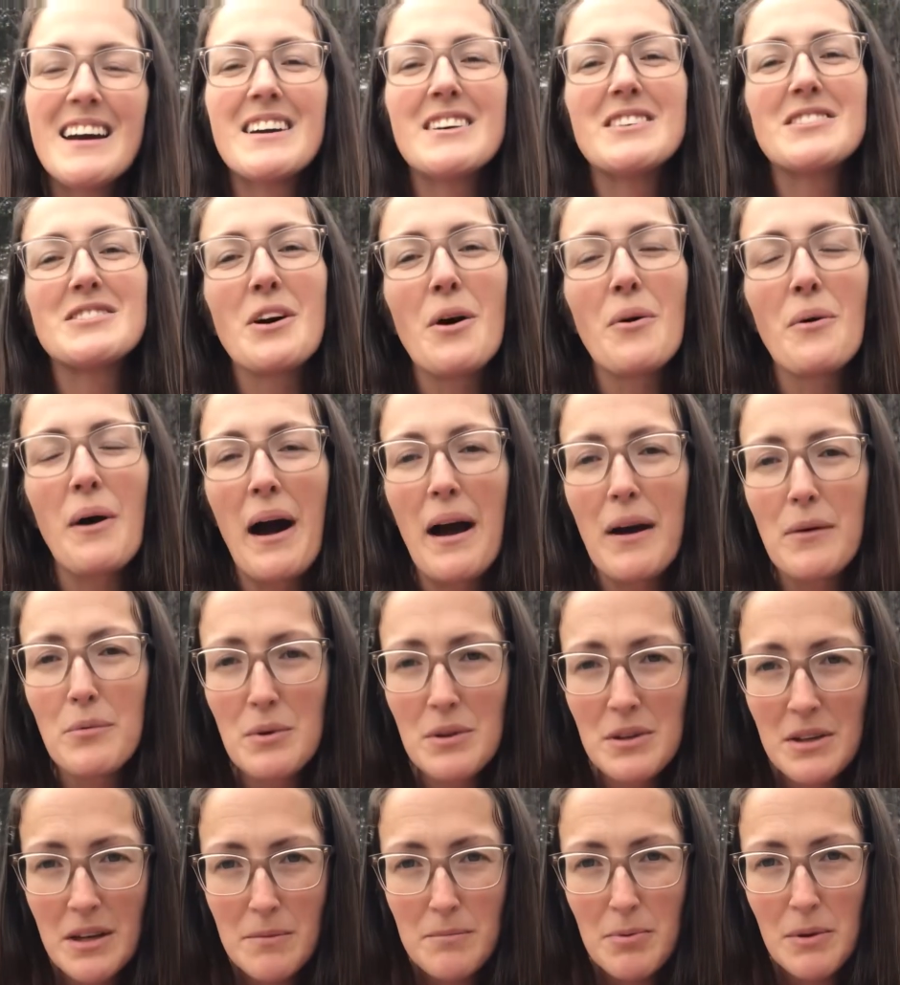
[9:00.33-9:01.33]
So I will
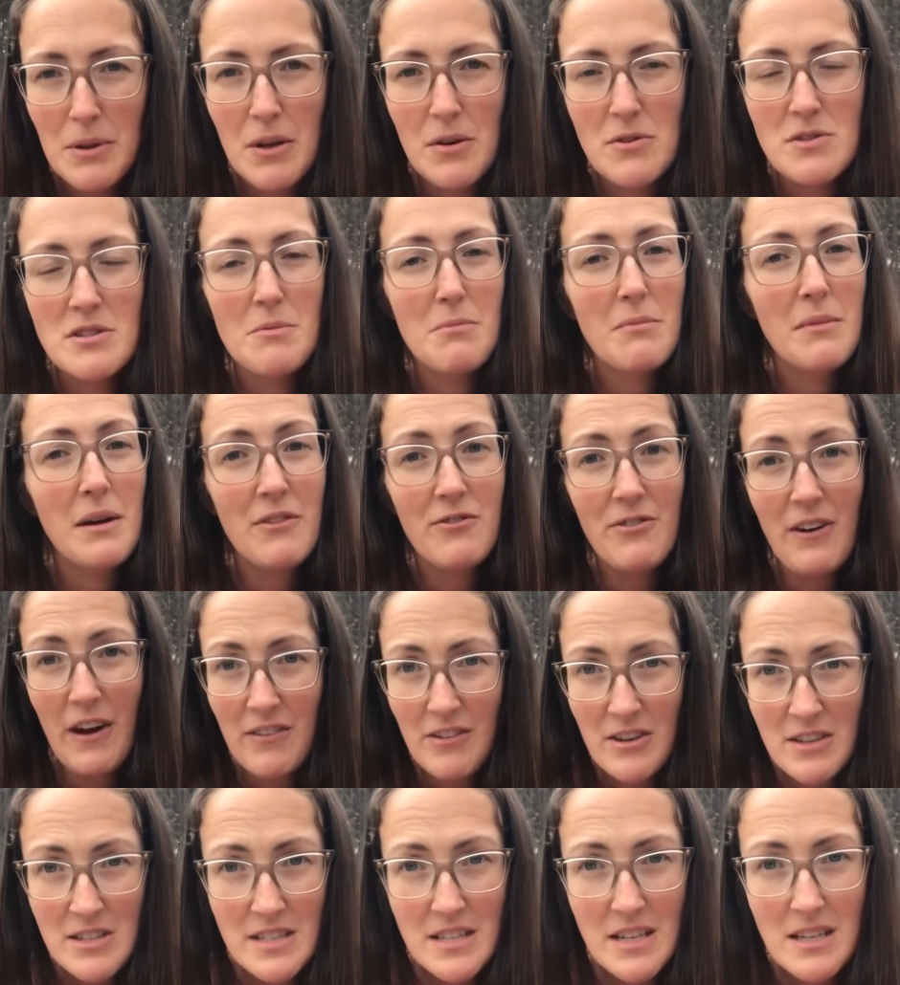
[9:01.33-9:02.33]
link below some of my
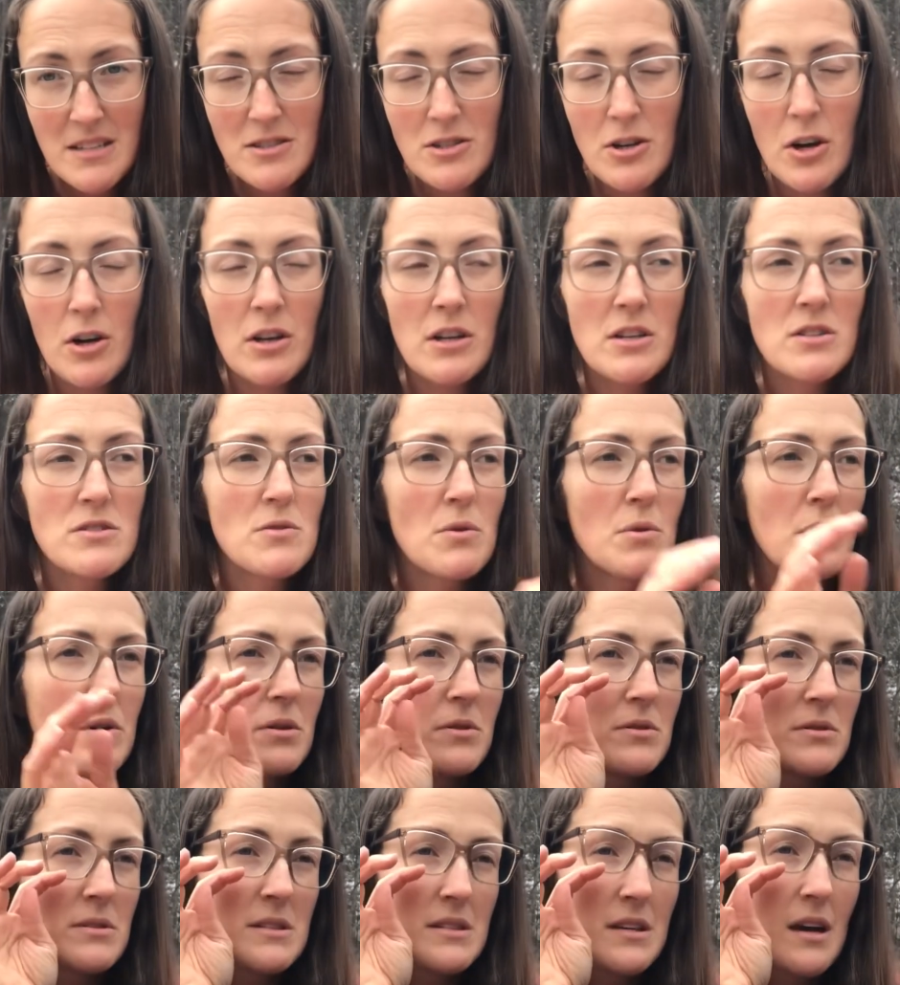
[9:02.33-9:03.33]
favorite seed starting
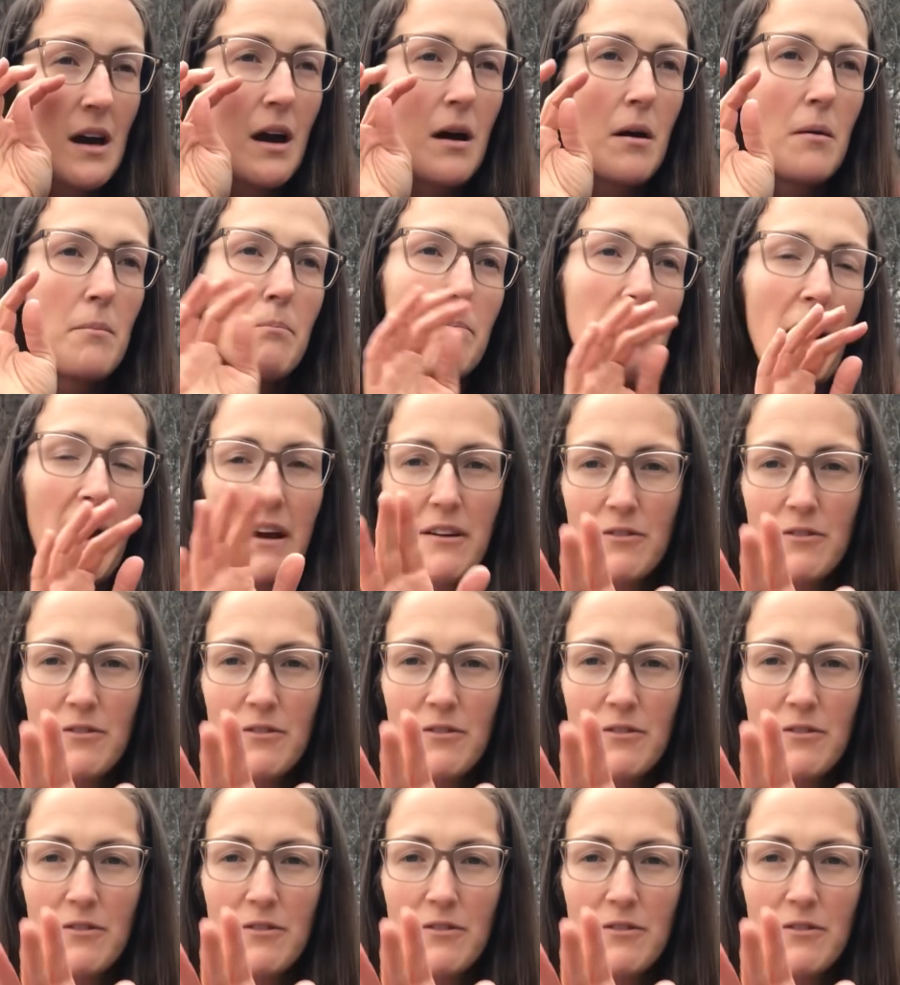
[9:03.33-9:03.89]
soils. By